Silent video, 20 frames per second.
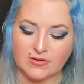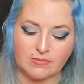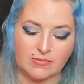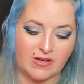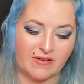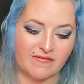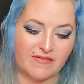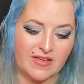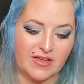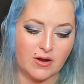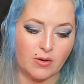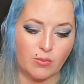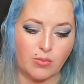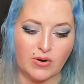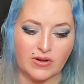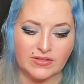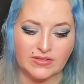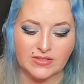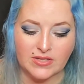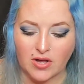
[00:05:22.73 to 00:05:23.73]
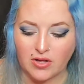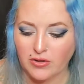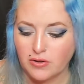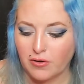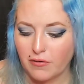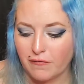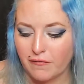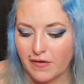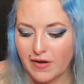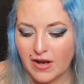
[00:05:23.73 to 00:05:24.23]
My fingerprints all
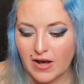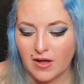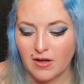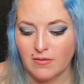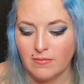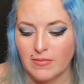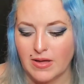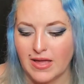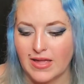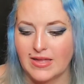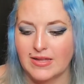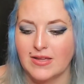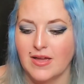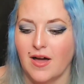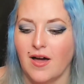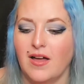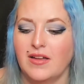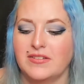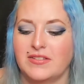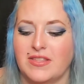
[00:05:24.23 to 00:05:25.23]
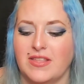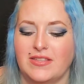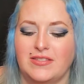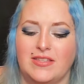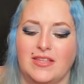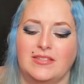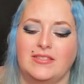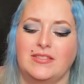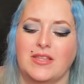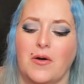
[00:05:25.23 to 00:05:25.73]
over it. Oh my gosh, this
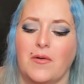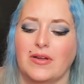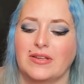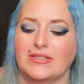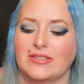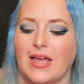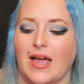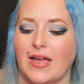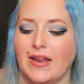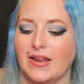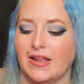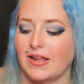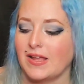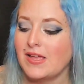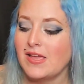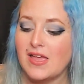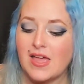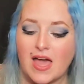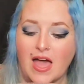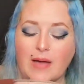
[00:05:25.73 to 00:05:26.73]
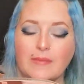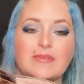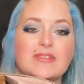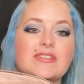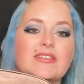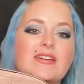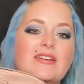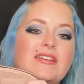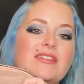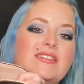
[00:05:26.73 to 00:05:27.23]
is so exciting. I'm
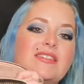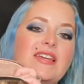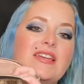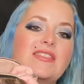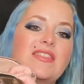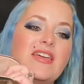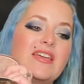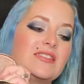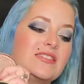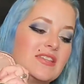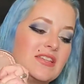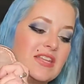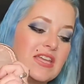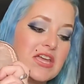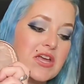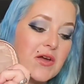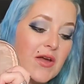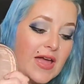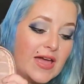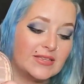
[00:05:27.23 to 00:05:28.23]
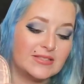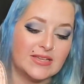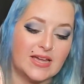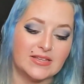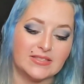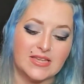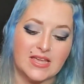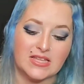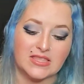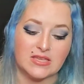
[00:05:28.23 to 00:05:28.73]
just gonna stick things in here as I
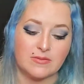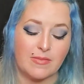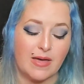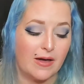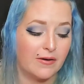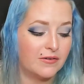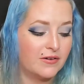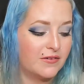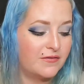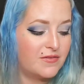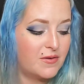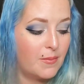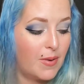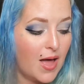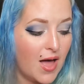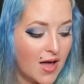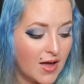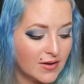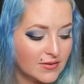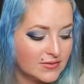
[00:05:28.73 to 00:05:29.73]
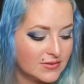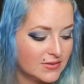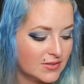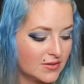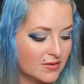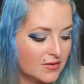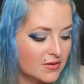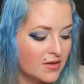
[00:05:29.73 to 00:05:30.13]
take them out of the box.